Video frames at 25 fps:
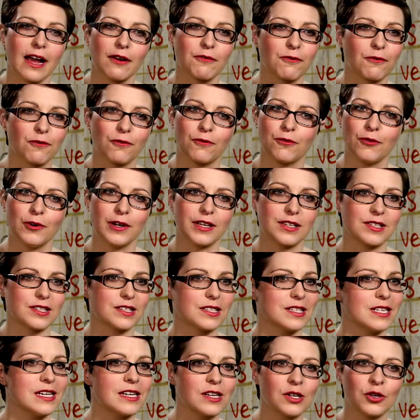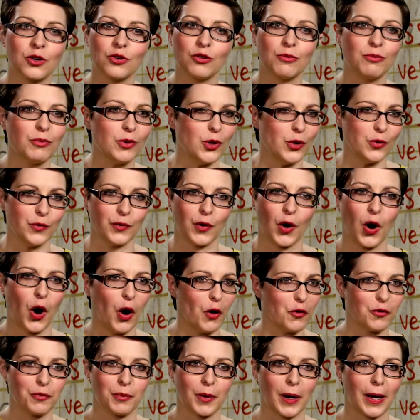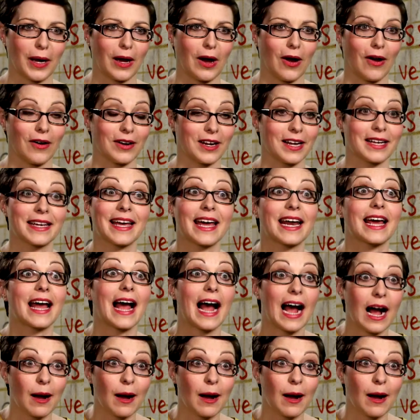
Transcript: every single move off by heart and get it